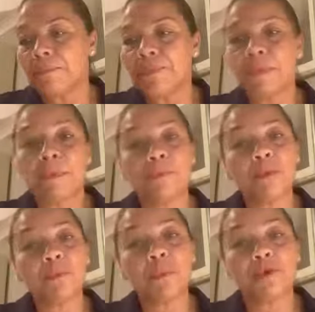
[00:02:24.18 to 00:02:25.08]
people may
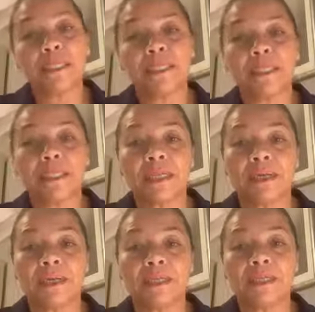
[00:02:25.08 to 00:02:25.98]
be worried and
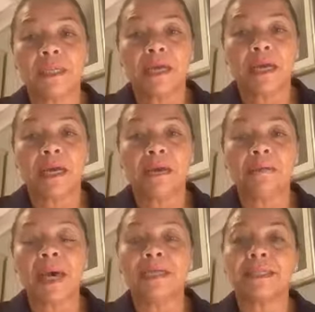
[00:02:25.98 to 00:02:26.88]
scared.
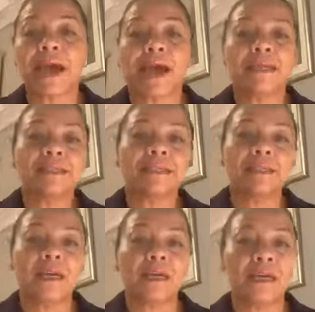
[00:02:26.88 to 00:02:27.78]
And as
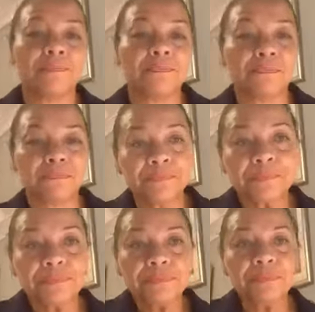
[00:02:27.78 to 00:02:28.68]
a
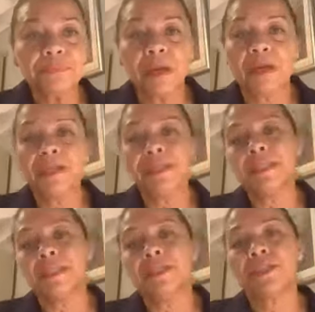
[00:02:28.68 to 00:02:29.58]

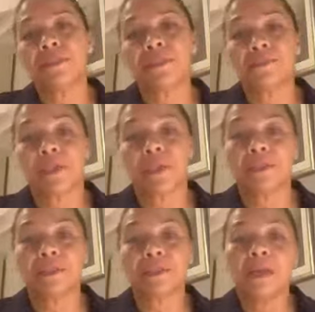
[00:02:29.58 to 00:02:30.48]
holistic intuitive
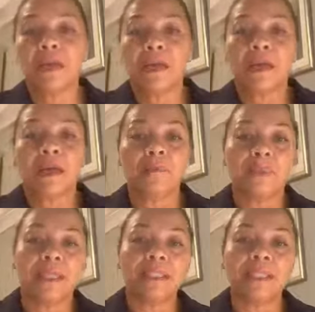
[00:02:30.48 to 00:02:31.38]
coach and
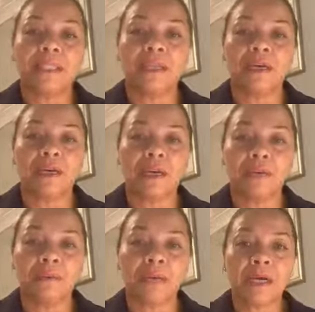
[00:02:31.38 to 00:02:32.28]
practitioner,
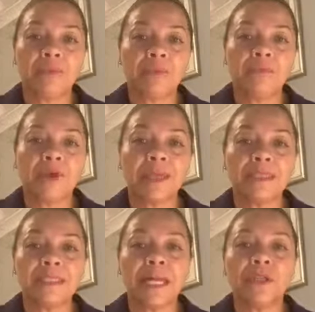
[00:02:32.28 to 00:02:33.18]
I thought if I
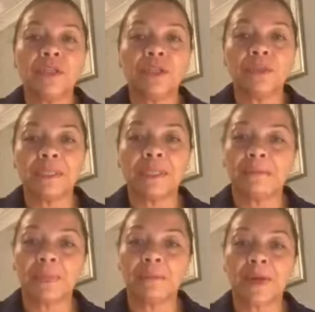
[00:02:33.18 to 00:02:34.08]
could tell you a little
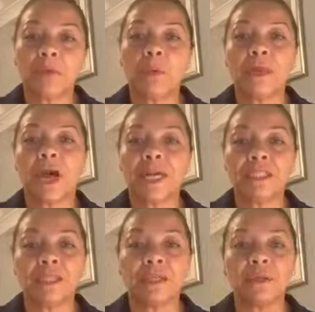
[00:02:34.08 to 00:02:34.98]
bit about what I
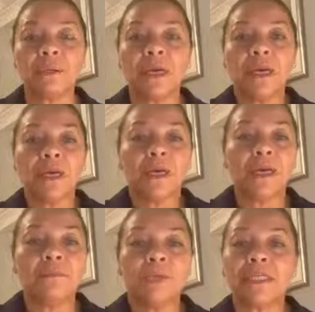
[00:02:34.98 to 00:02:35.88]
do
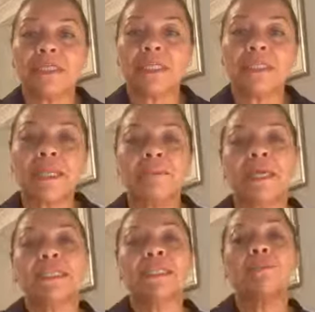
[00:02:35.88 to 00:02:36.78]
on a day-to-day
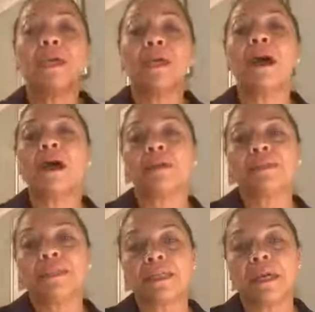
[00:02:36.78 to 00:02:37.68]
basis,
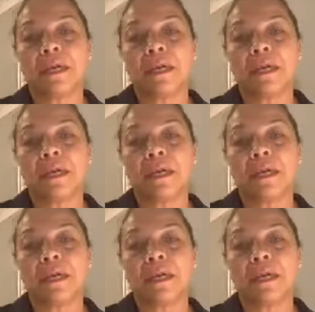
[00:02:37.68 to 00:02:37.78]
because